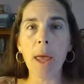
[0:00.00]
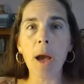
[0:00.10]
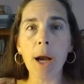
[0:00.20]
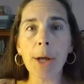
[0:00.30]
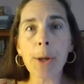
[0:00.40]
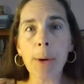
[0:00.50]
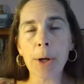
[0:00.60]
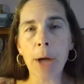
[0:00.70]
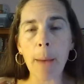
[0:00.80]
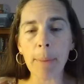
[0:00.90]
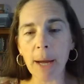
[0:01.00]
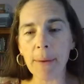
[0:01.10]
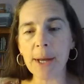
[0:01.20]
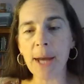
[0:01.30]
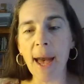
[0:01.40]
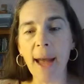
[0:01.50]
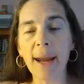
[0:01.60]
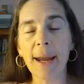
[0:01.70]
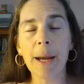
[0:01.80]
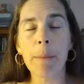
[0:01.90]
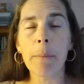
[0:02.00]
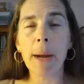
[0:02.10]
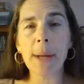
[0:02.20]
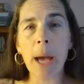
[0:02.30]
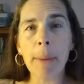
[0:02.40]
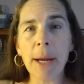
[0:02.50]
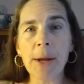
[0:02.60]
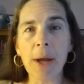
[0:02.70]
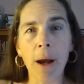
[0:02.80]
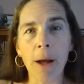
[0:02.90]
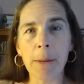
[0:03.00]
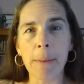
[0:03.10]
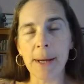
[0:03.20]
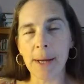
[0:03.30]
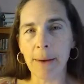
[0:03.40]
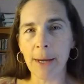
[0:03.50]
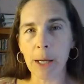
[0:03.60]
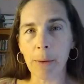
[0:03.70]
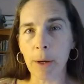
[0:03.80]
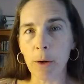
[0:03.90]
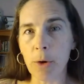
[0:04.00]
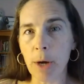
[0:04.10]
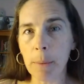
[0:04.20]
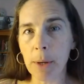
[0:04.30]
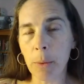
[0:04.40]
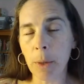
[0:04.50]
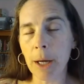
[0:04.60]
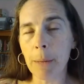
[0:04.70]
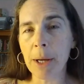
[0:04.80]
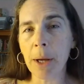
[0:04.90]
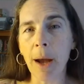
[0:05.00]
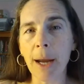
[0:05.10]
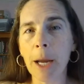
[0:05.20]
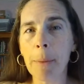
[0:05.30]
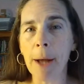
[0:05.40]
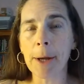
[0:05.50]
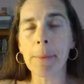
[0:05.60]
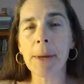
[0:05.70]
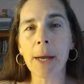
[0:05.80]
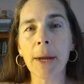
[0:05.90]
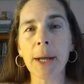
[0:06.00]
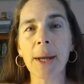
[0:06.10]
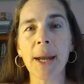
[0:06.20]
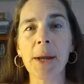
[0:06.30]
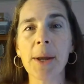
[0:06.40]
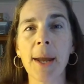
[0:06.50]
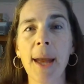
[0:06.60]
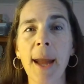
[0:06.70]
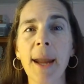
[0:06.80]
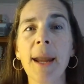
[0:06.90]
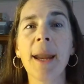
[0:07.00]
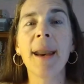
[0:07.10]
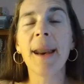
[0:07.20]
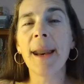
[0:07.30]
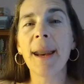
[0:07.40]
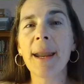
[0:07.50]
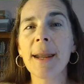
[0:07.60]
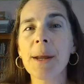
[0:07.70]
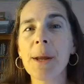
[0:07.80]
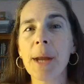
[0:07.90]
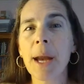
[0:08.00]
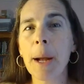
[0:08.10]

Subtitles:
on to our topic of the day. My topic is the ultimate civics field trip. So we're going to be talking about some civics things today. And